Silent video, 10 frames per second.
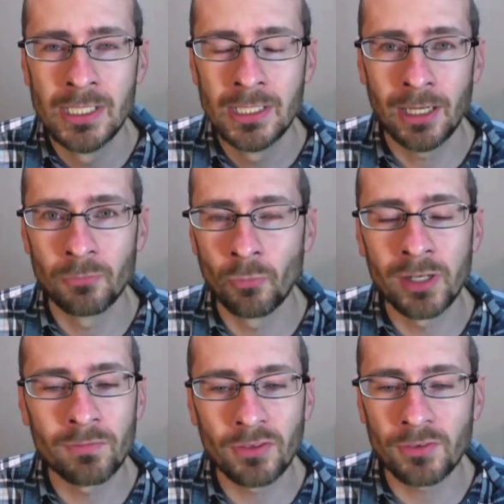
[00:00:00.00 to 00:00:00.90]

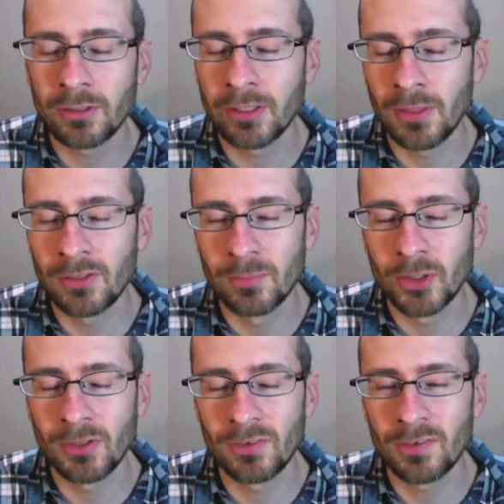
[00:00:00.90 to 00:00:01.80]
One of the startling things
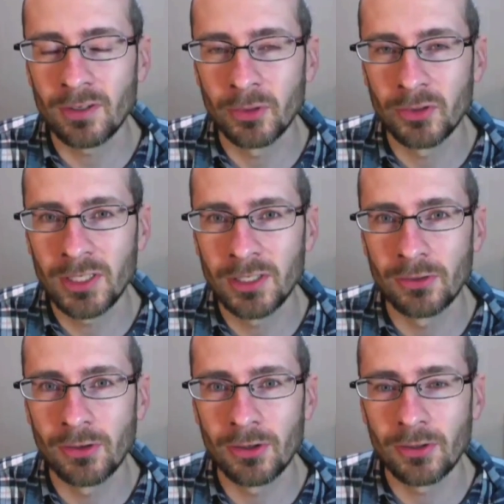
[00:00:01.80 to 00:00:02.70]
about this
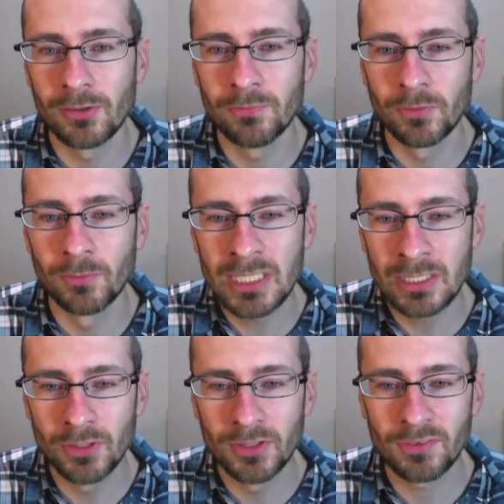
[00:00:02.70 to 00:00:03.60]
particular article for
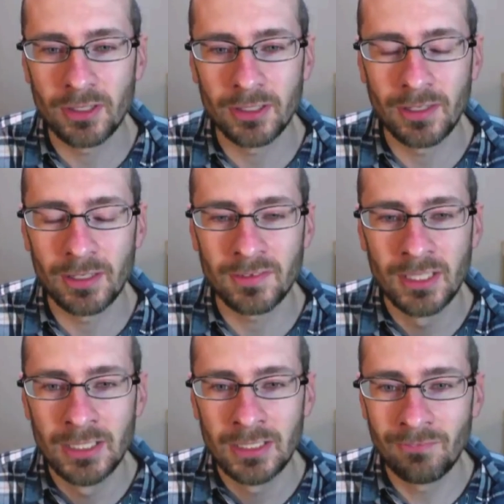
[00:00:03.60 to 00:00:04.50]
me was that,
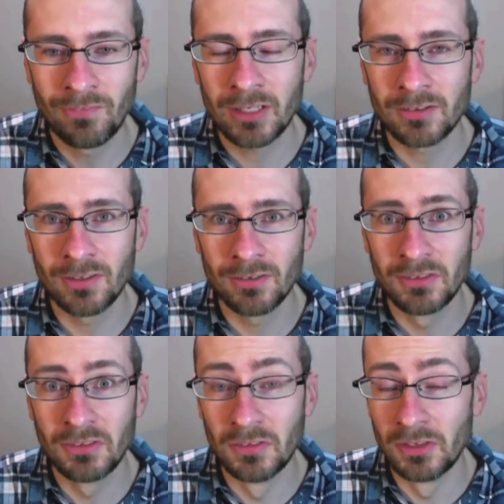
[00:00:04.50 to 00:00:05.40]
in fact,
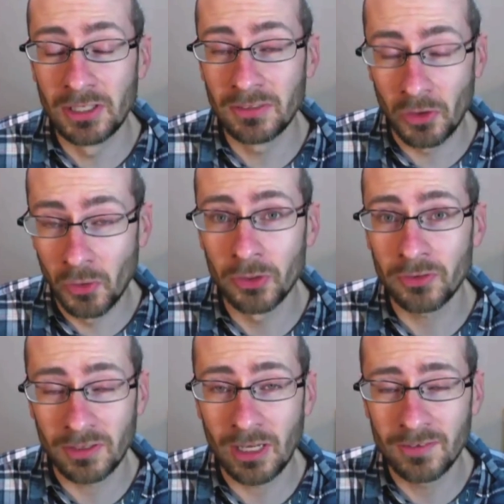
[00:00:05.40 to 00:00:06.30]
the
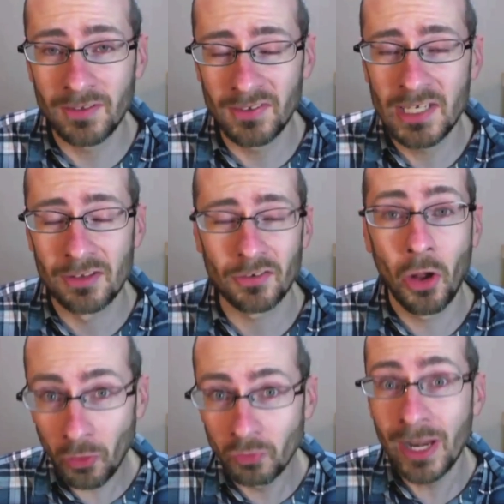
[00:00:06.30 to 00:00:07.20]
court, the ICC, has
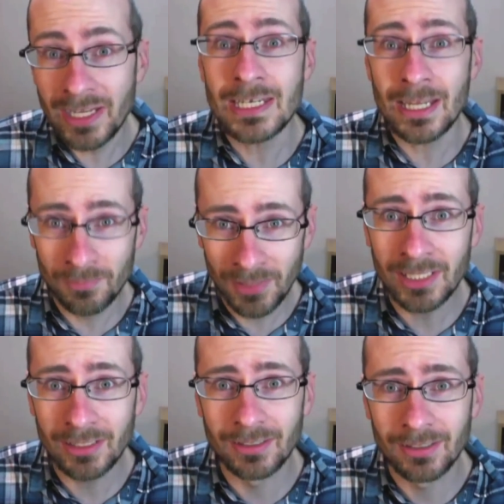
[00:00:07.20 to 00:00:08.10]
already
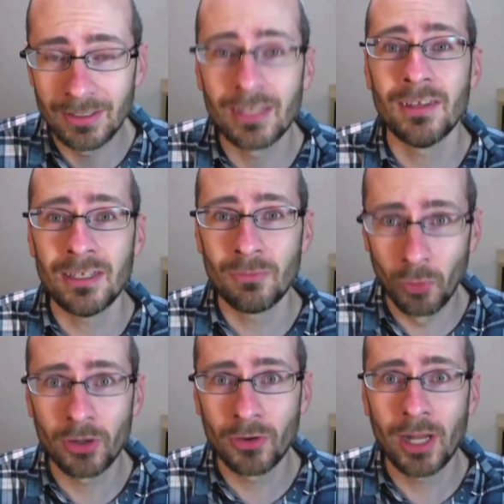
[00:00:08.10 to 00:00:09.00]
admitted that the
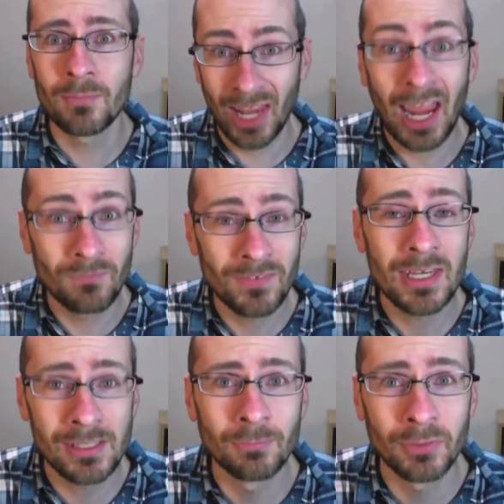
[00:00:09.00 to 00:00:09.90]
war crimes have
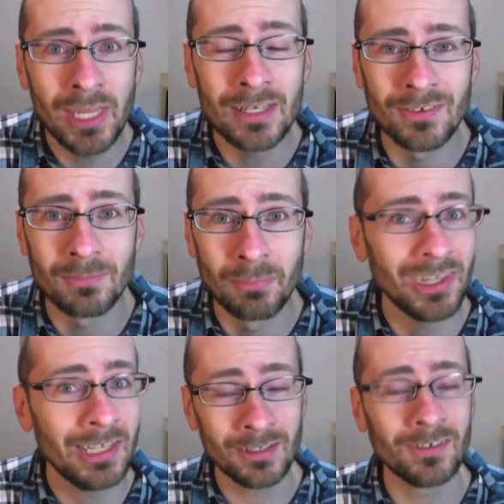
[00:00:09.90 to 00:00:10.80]
taken place,
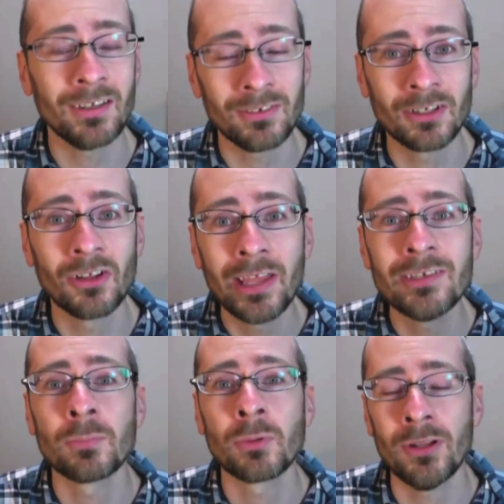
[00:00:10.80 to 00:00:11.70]
but they
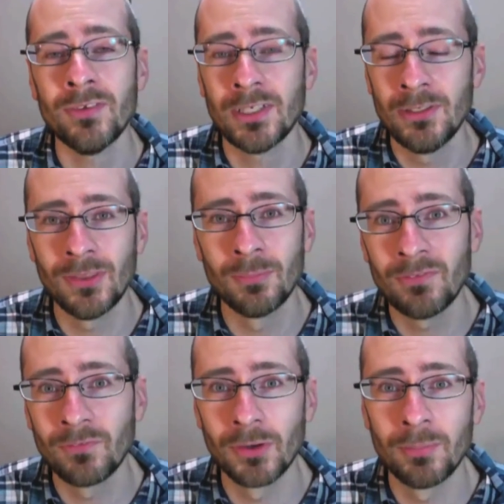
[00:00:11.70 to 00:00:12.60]
declined to prosecute them
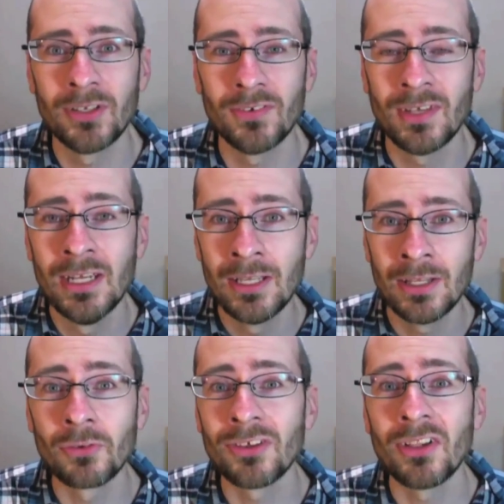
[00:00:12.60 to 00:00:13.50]
before because
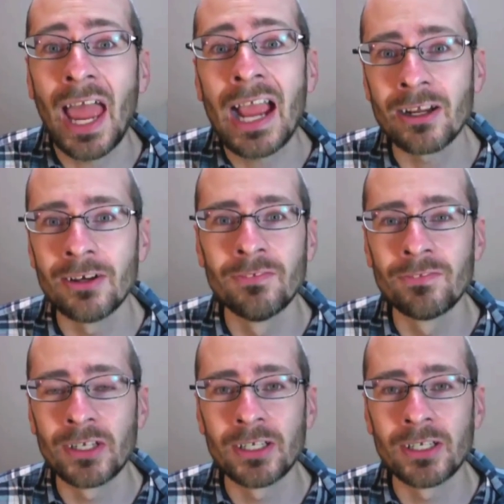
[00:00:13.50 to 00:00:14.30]
there was a lack of